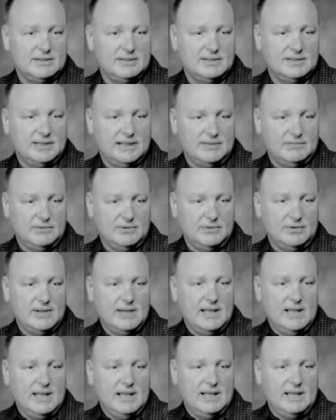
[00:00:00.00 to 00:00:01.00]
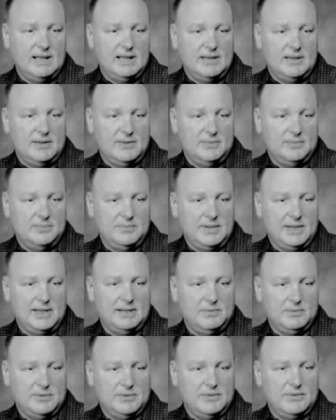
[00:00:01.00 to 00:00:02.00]
level,
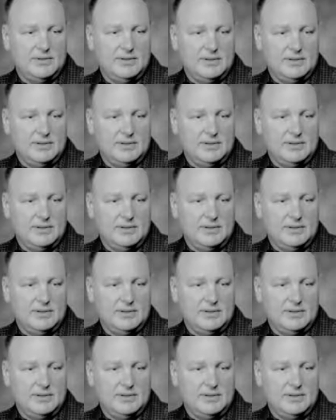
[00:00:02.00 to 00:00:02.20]
and with